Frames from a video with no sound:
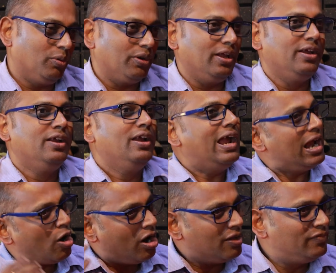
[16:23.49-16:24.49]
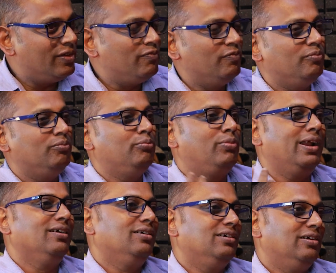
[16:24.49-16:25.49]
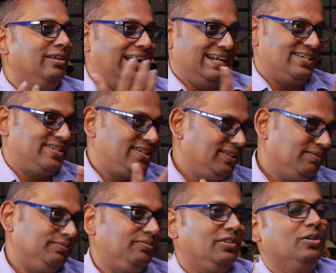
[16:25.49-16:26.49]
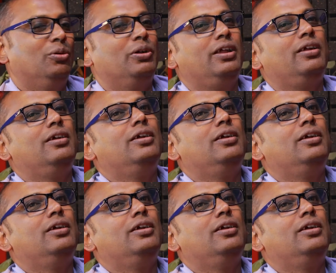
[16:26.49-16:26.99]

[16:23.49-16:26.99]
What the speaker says: Okay? And all of them bring rains. Okay?